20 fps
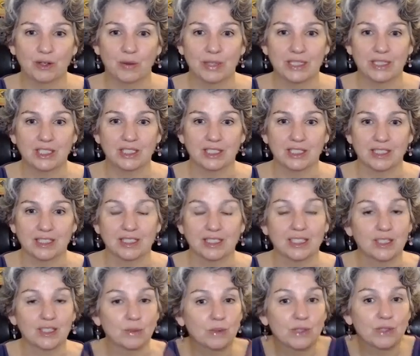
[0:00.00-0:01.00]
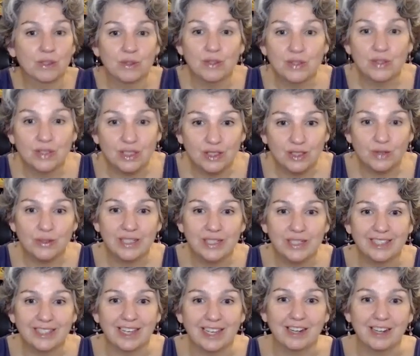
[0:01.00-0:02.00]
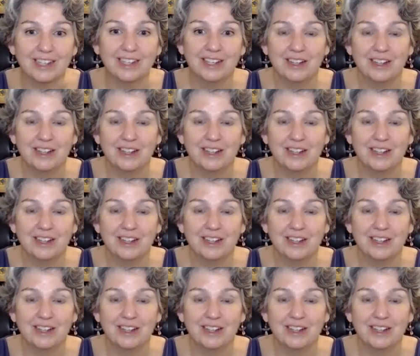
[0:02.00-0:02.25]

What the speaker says: questions, because we're so used to doing that